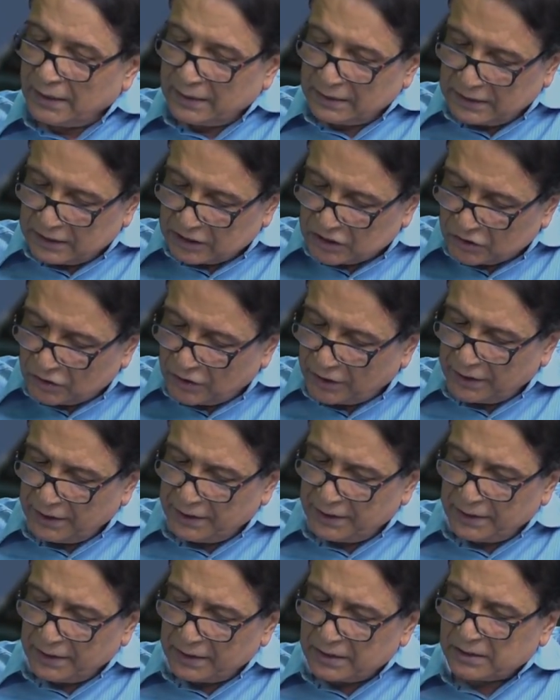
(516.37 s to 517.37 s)
the
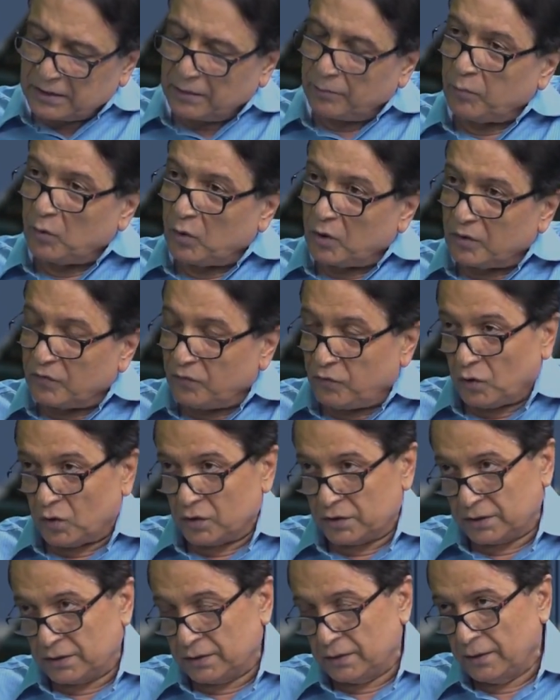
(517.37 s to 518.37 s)
Strategic Support
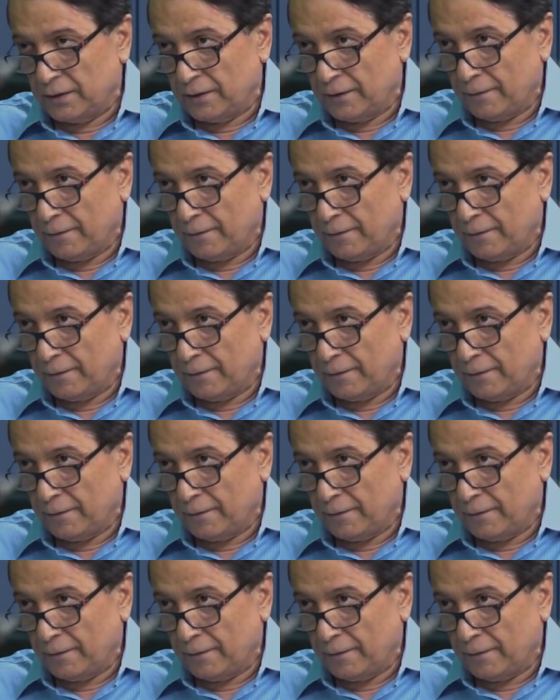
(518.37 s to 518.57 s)
Force.